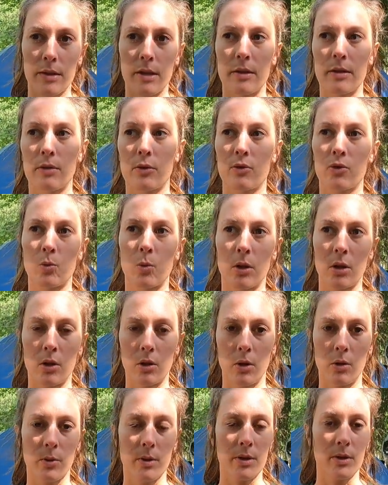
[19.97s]
and then there's one
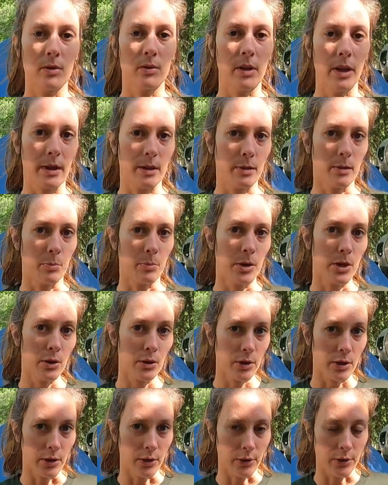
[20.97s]
close to Lake
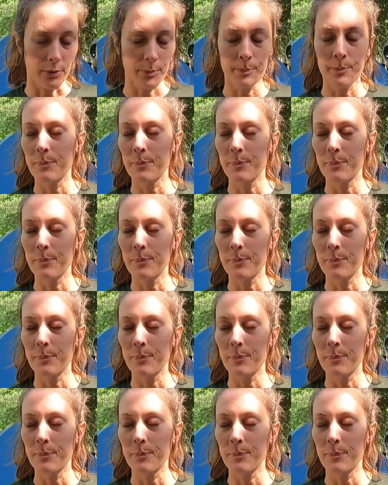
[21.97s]
Superior.